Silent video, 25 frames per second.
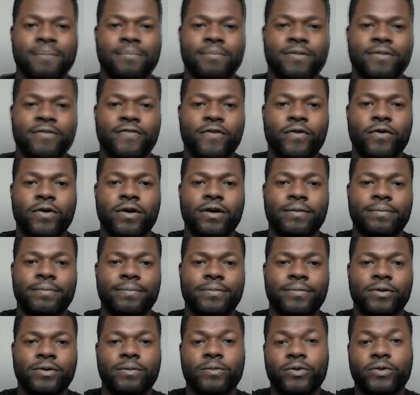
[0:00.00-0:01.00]
Before
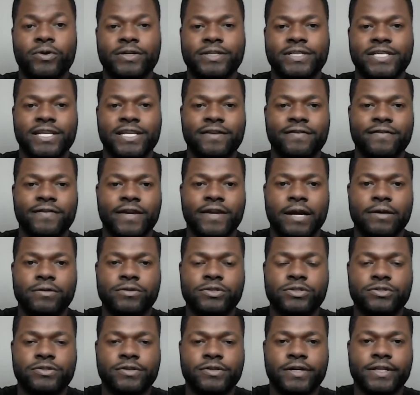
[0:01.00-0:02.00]
Bookmore T V, I
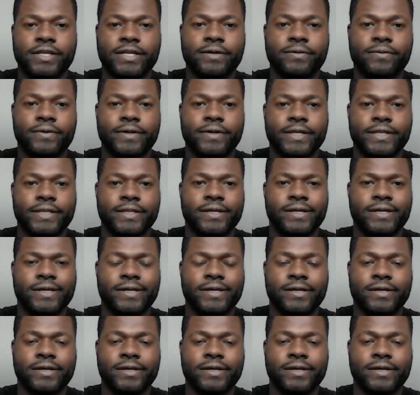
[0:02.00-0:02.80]
was struggling with